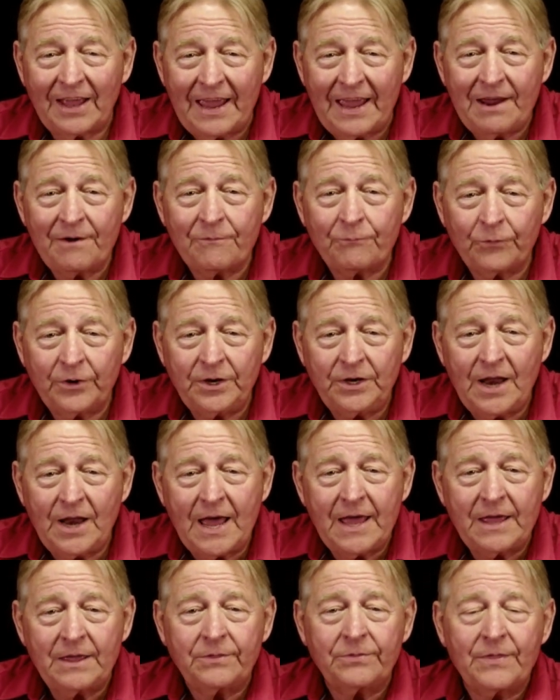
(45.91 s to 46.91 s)
every
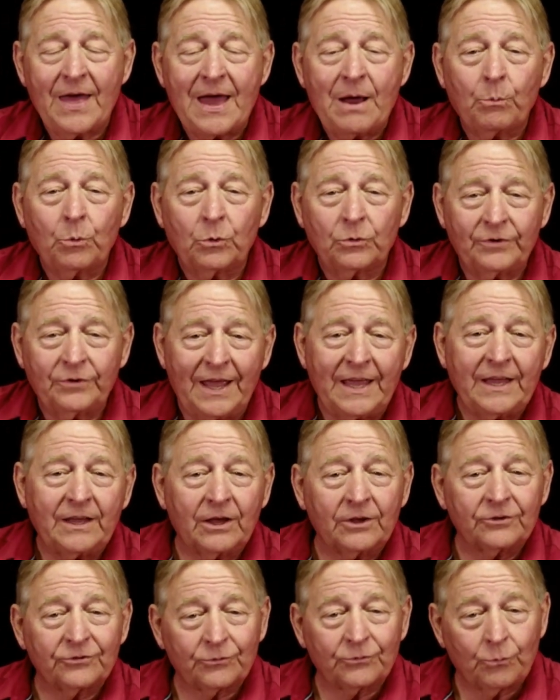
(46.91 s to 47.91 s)
day that will take
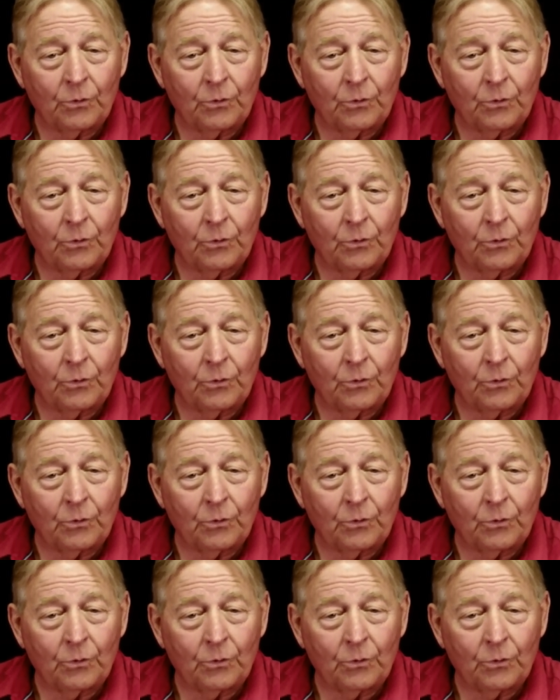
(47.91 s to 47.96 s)
us